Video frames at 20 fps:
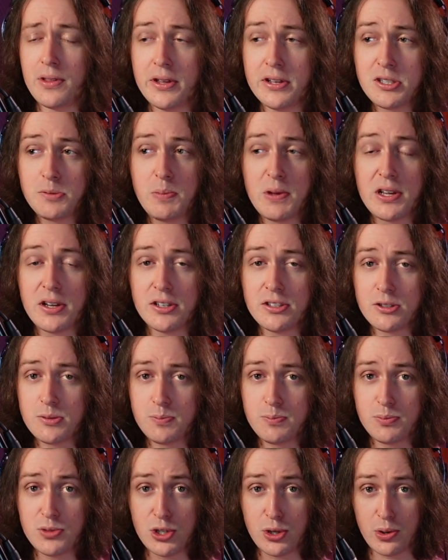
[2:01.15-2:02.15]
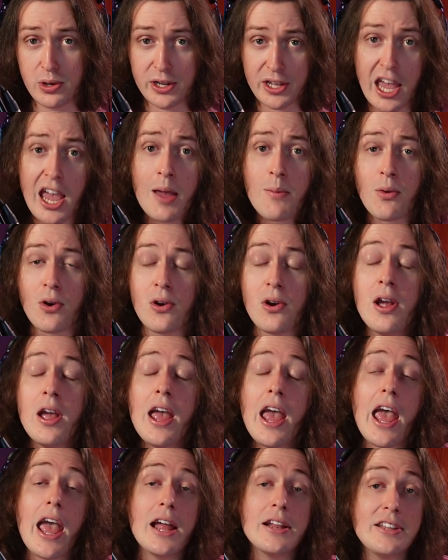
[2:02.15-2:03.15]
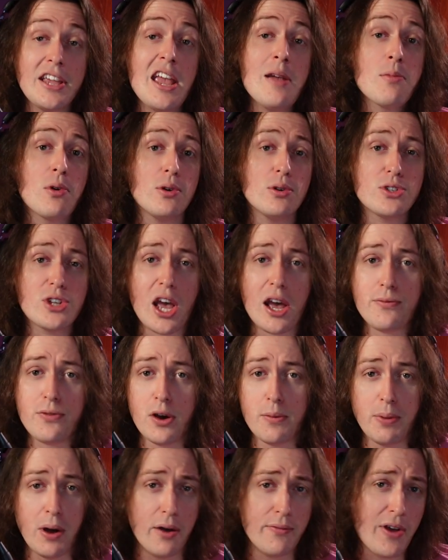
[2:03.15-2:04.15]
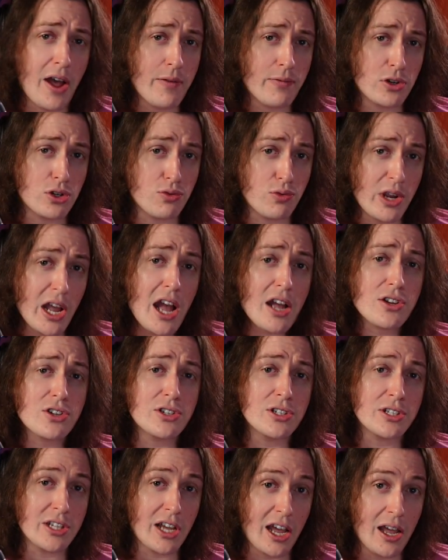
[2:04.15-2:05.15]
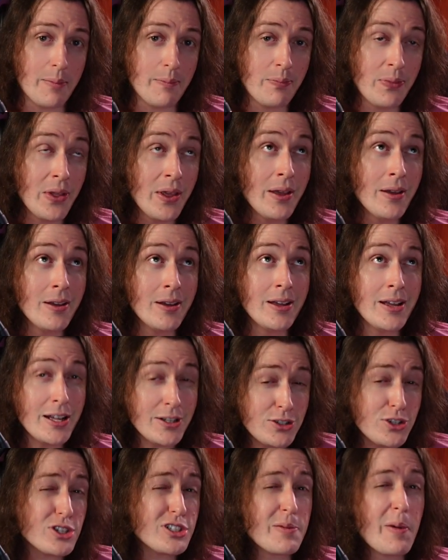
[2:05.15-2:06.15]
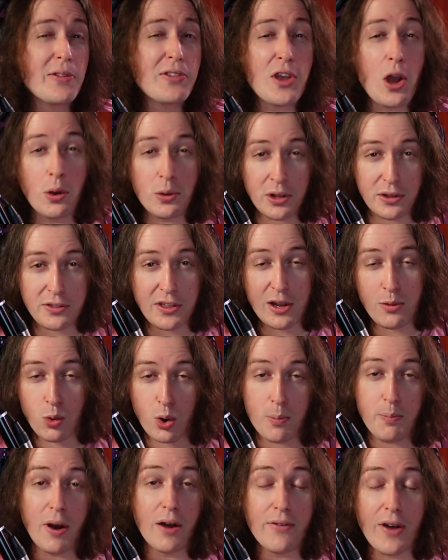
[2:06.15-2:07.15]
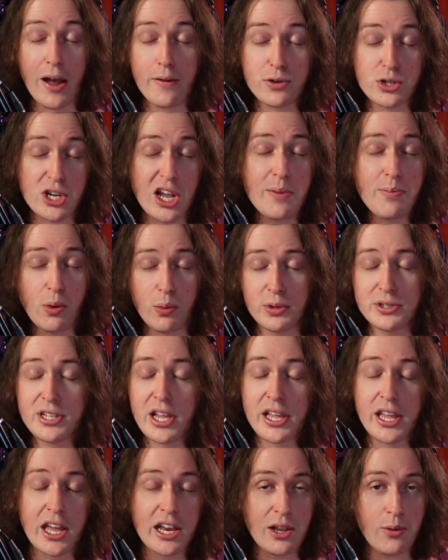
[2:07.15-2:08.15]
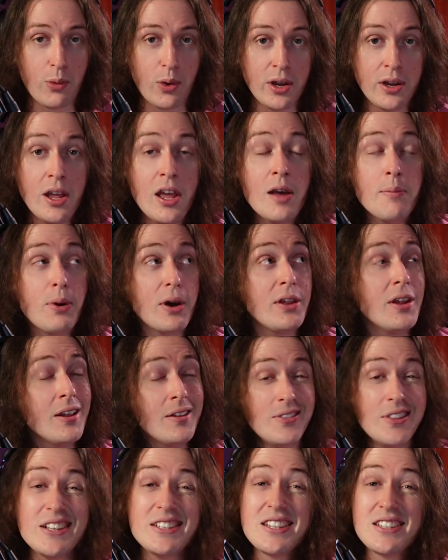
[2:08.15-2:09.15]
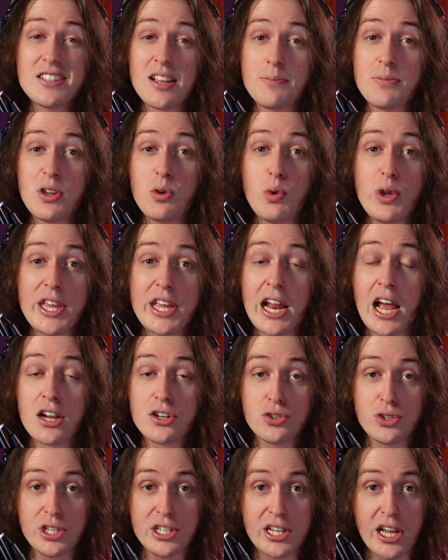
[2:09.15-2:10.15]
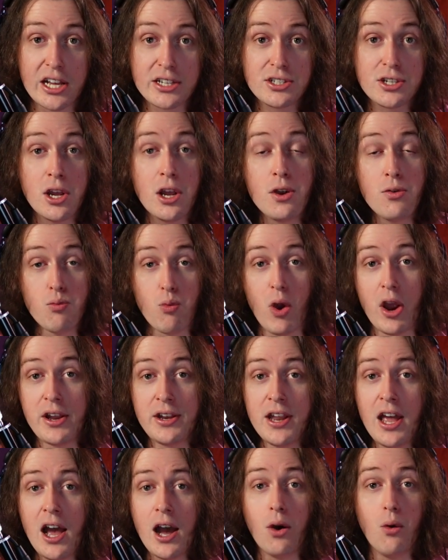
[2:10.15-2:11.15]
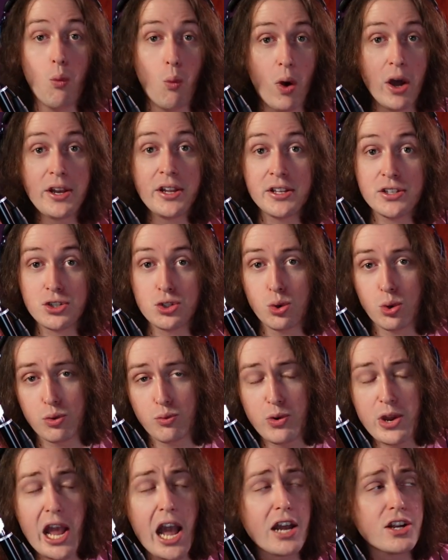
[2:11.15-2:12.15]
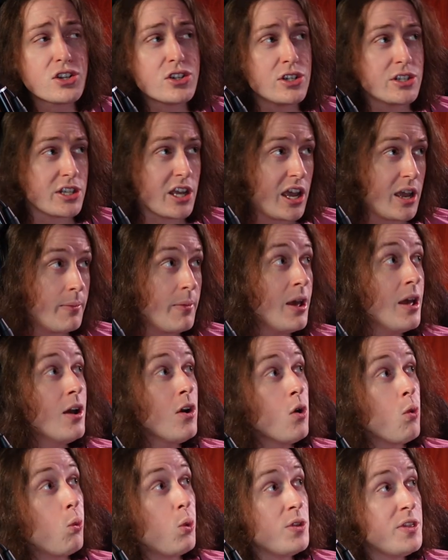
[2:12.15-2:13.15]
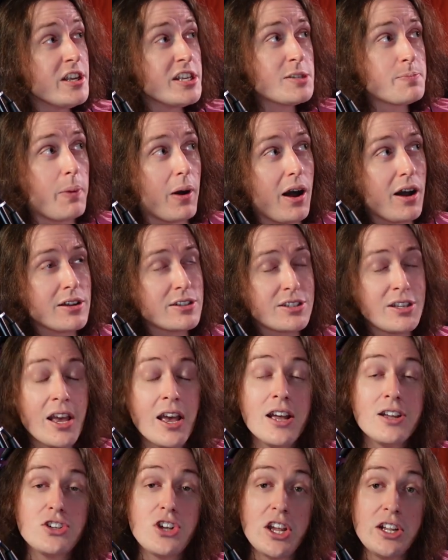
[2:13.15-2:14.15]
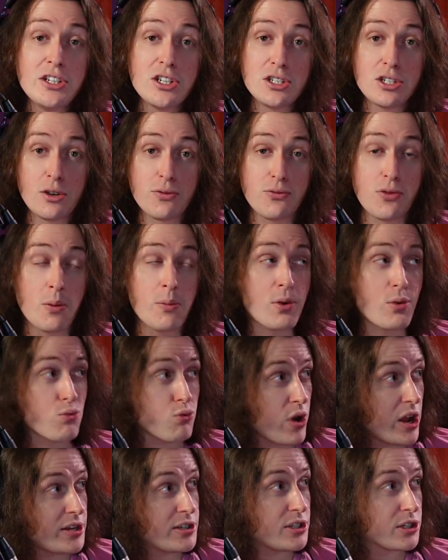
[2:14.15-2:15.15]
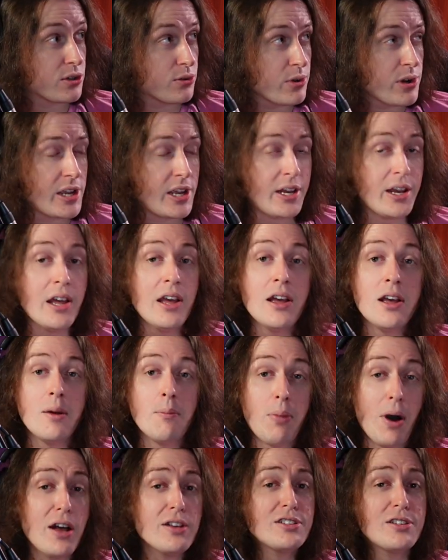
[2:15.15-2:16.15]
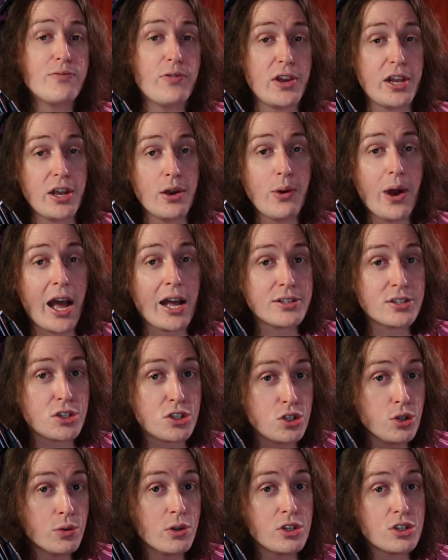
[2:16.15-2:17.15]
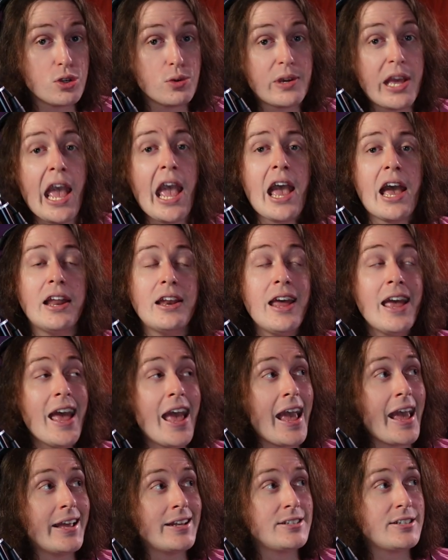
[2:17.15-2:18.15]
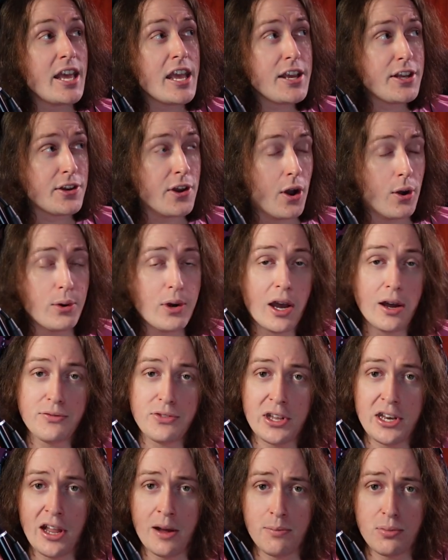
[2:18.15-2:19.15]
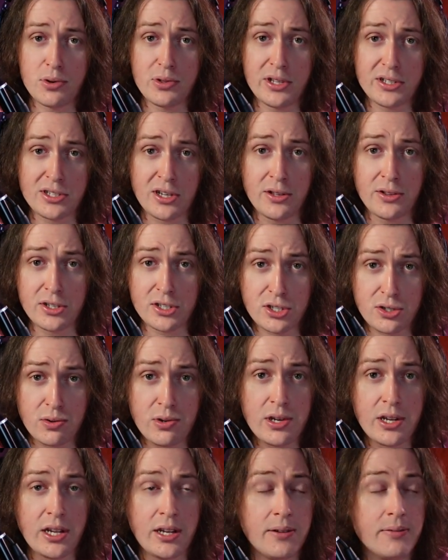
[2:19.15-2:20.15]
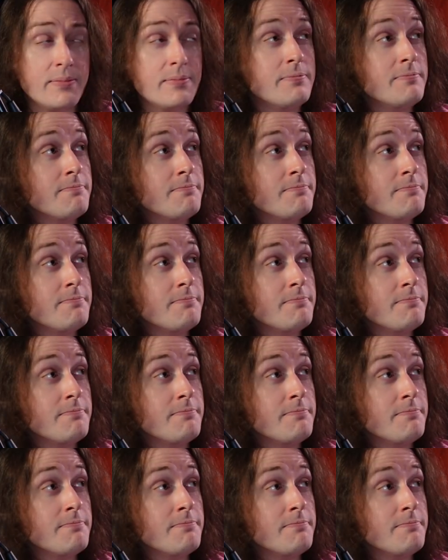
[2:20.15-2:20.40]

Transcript: this because you're a gamer, and gamers have above average reaction time. It's just about the only thing we're above average at, but we'll take any win. But this is something we can actually test right now. What is your reaction time? When this box changes from red to green, pause the video as soon as you can and take note of the number that's on the screen.